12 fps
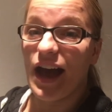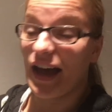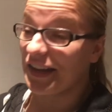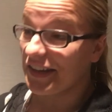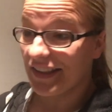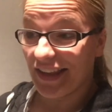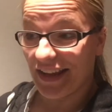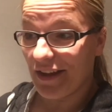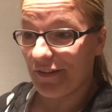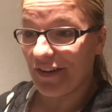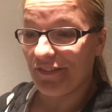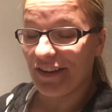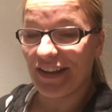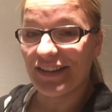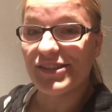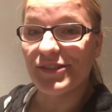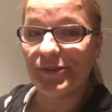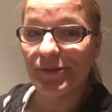I didn't think I would ever get
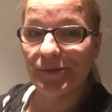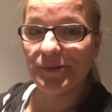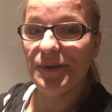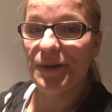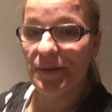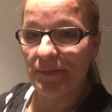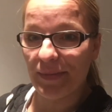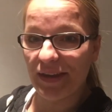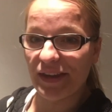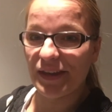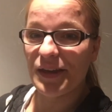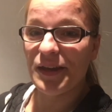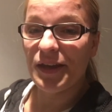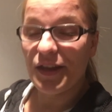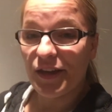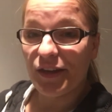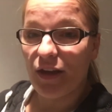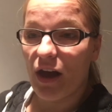to meet
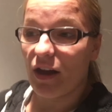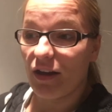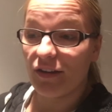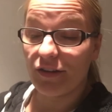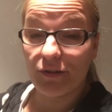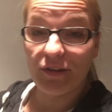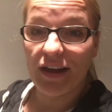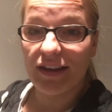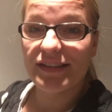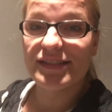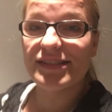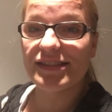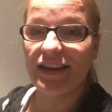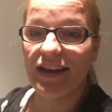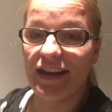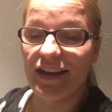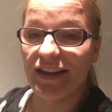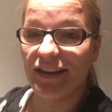uh, you guys,
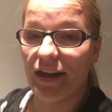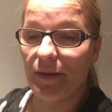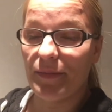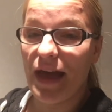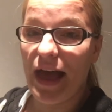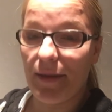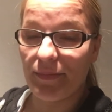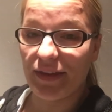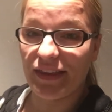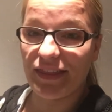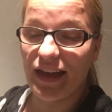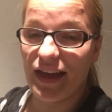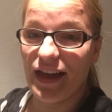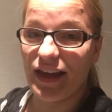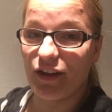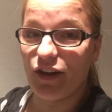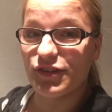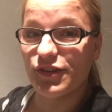and I'm happy that I
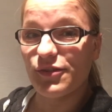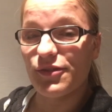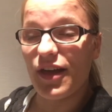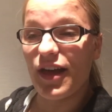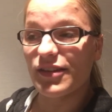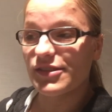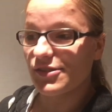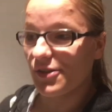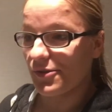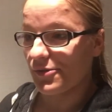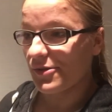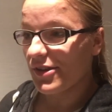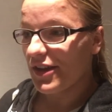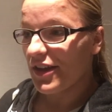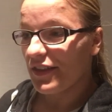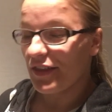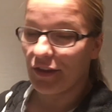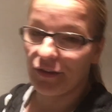got to do that. So
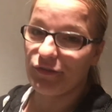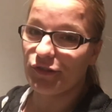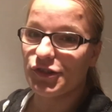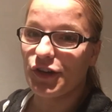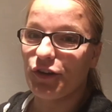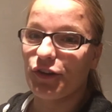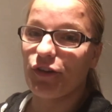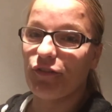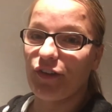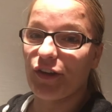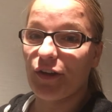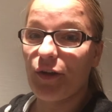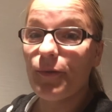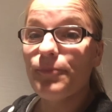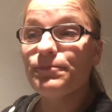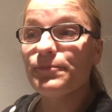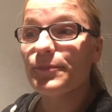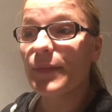thank you for sharing your video,
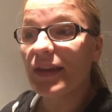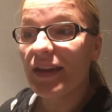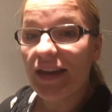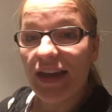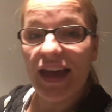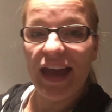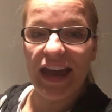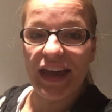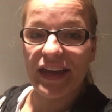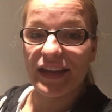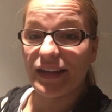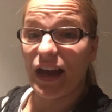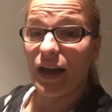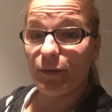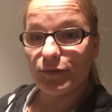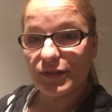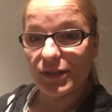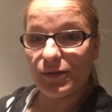and I
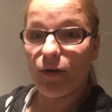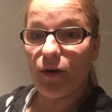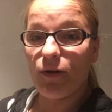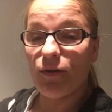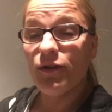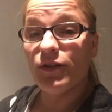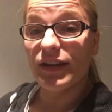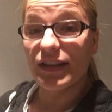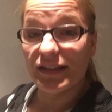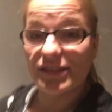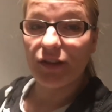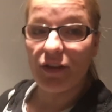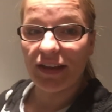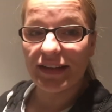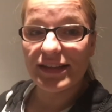will see y'all in Salt Lake